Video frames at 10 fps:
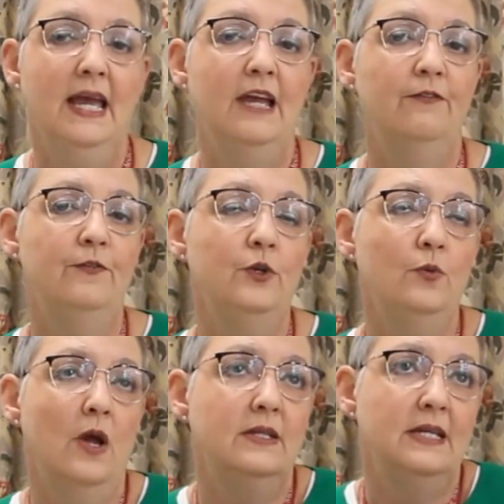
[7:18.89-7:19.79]
If
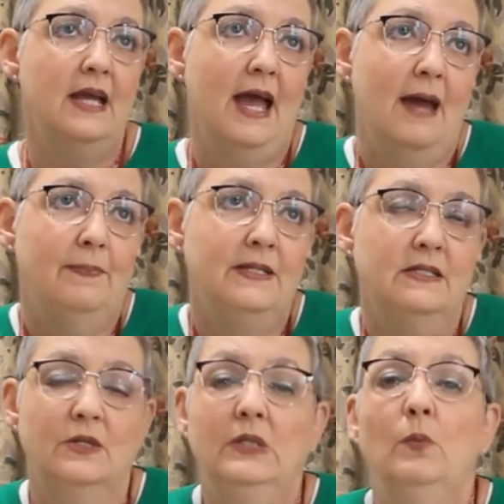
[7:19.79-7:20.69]
you
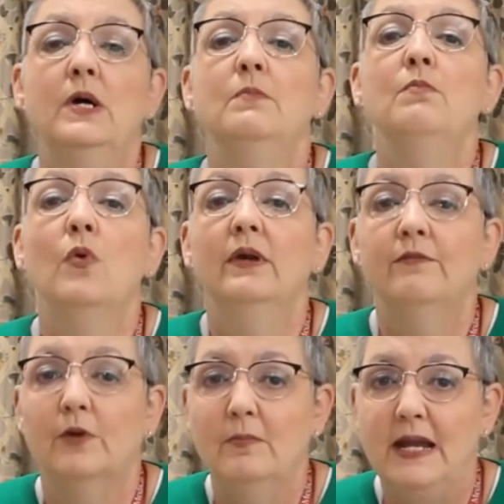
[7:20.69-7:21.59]
happen to want more
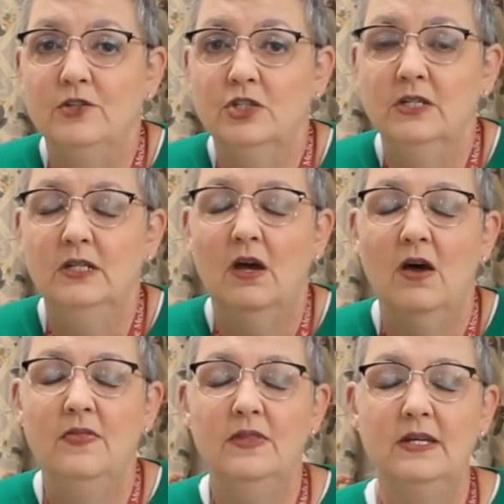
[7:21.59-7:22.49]
information
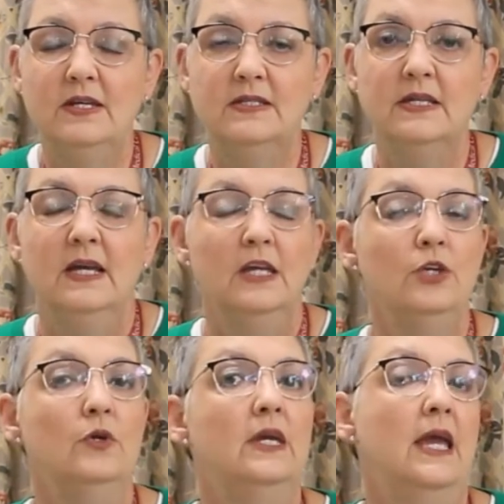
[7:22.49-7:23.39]
on this,
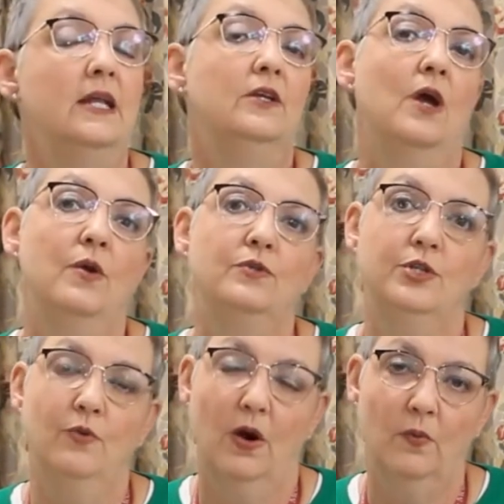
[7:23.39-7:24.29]
you can go
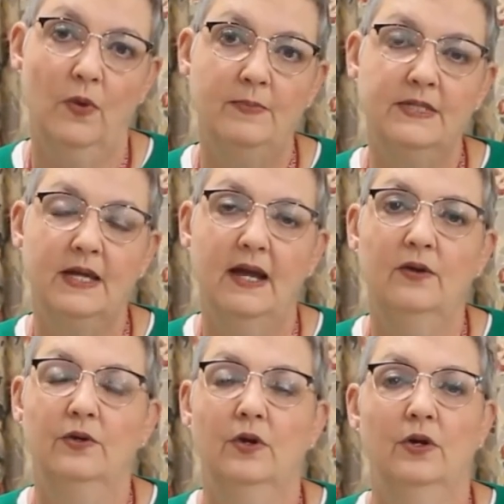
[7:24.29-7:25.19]
to our
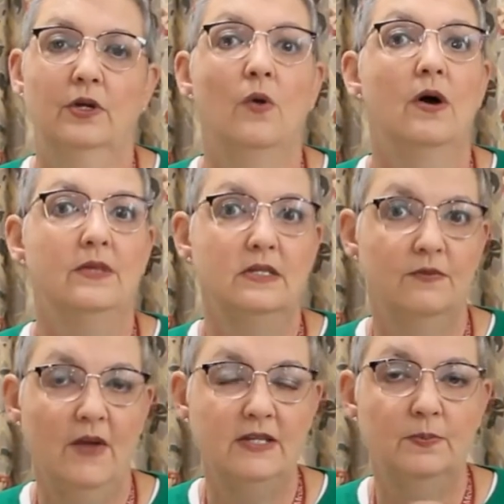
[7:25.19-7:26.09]
website or go on this
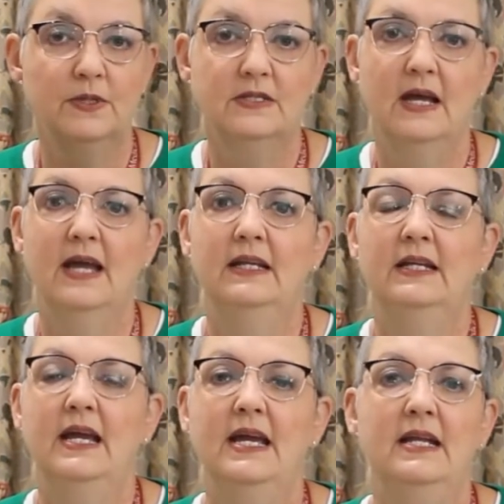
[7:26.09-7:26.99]
Facebook site
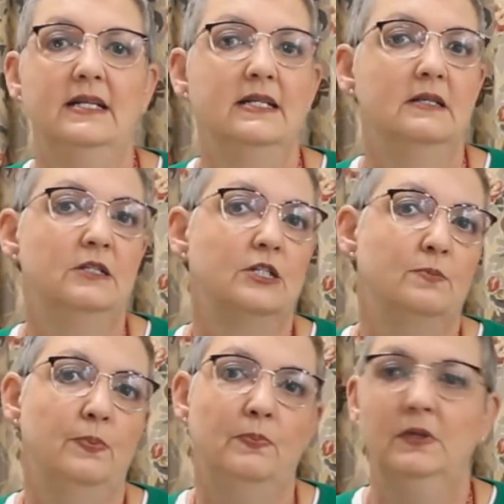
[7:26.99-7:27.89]
and
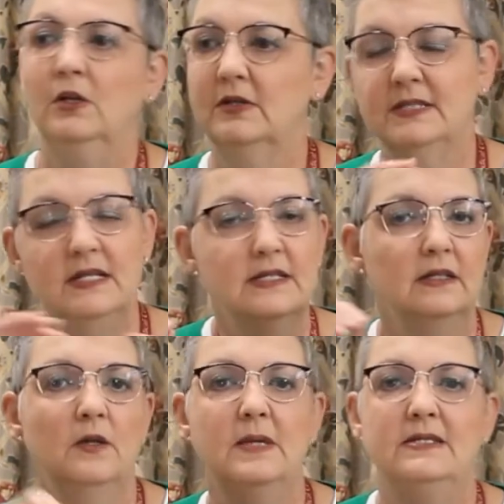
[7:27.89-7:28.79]
just send us a
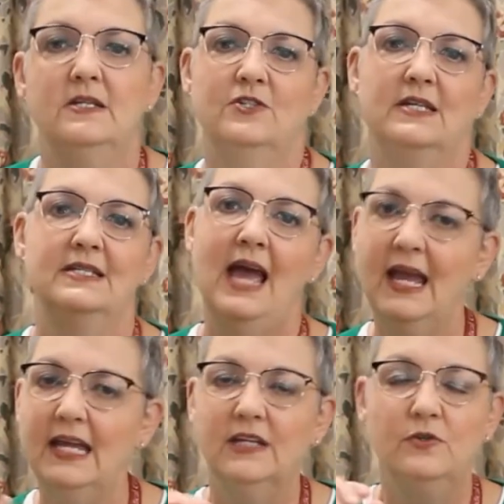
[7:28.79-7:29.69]
little message that says,
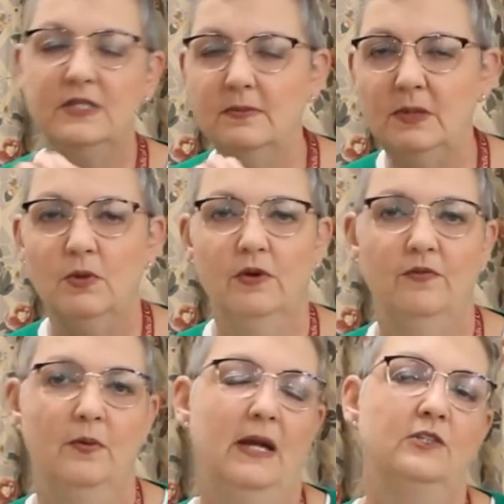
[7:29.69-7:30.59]
hey, can you send me more
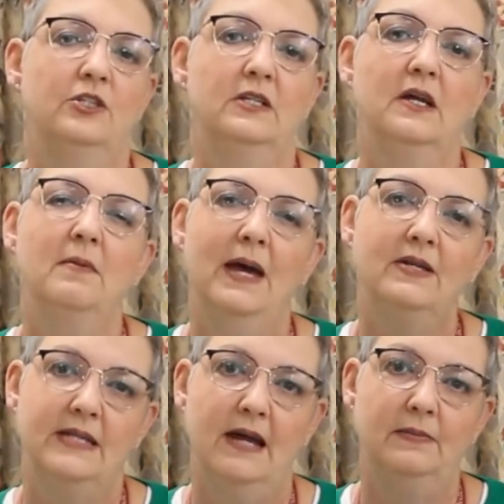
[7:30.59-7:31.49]
information
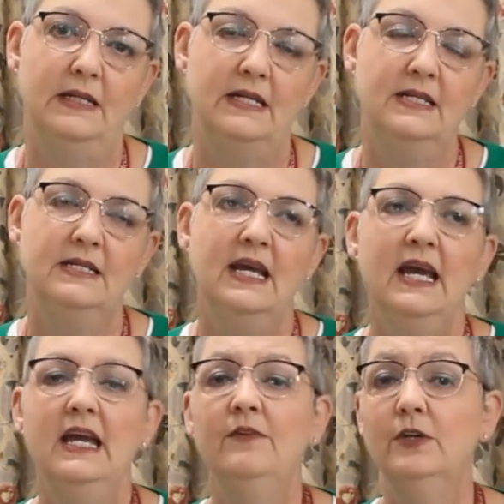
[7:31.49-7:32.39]
about diabetes?
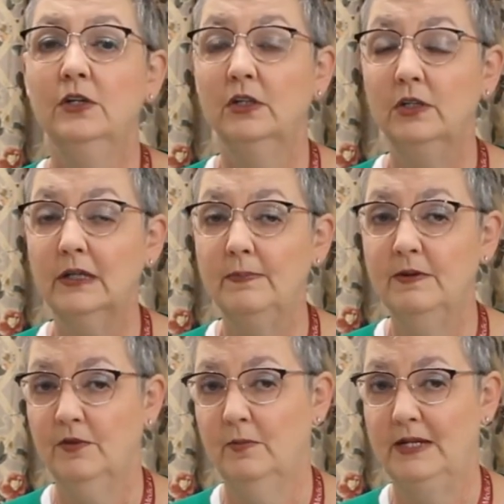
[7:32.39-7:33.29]
If you're going to look up
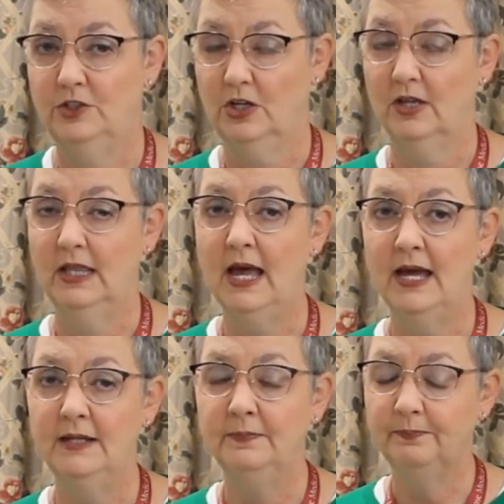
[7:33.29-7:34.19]
information
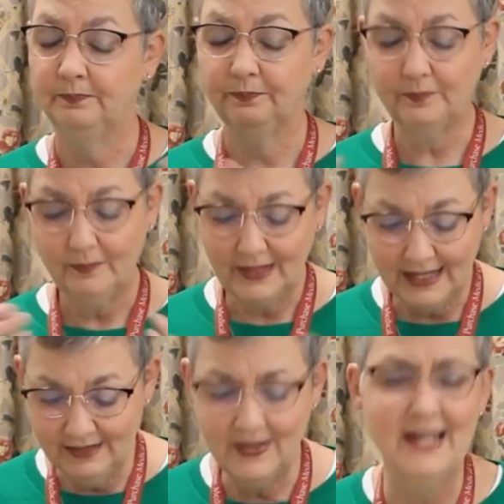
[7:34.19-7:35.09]
online,
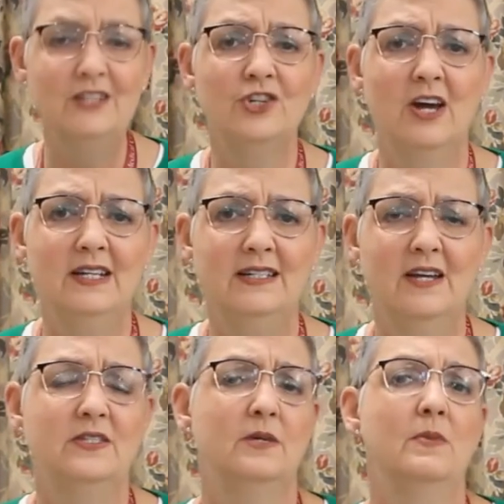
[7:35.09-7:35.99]
I kind of jotted
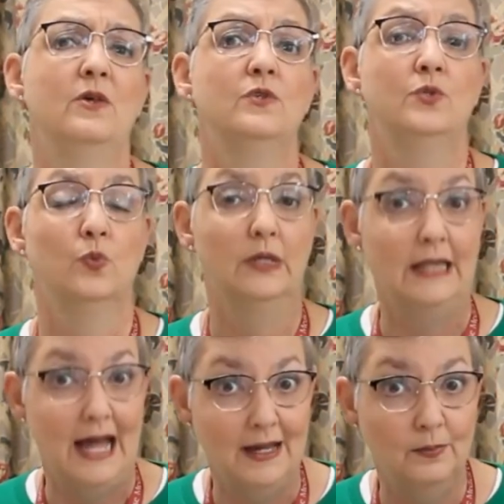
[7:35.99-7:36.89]
down some of those
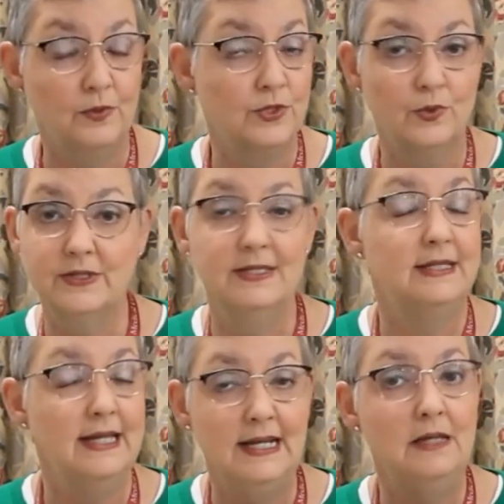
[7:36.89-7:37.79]
reliable
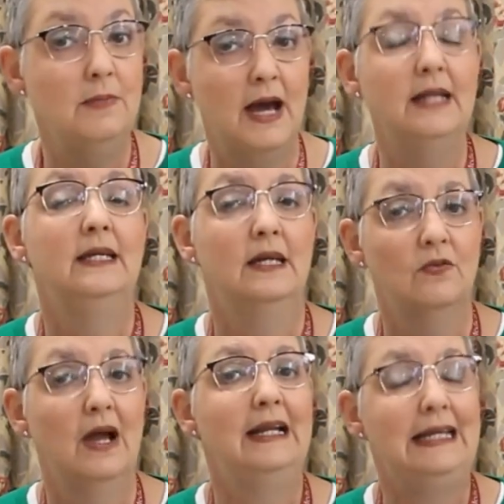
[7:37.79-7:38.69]
sources. Anybody
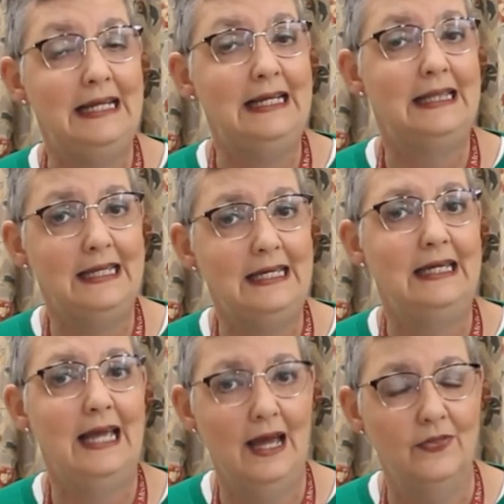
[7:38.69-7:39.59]
can write
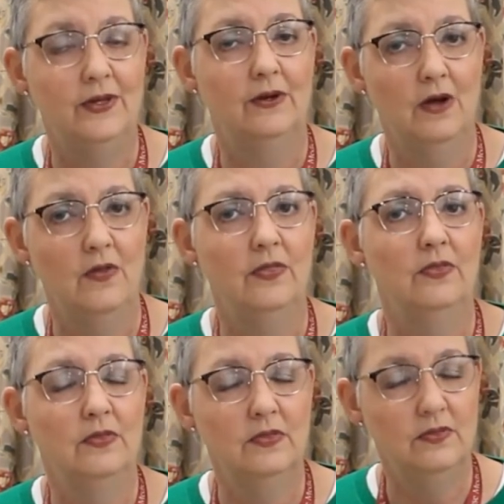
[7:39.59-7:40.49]
anything out there
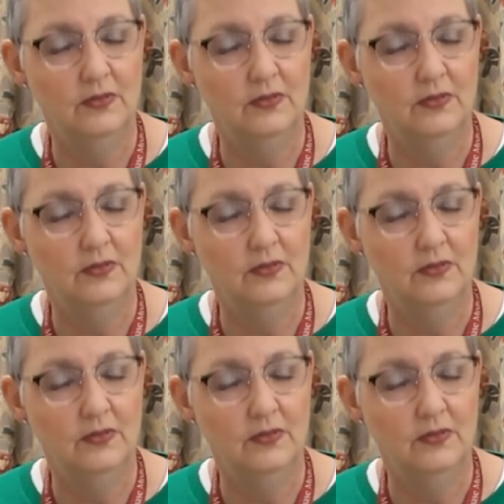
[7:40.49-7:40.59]
on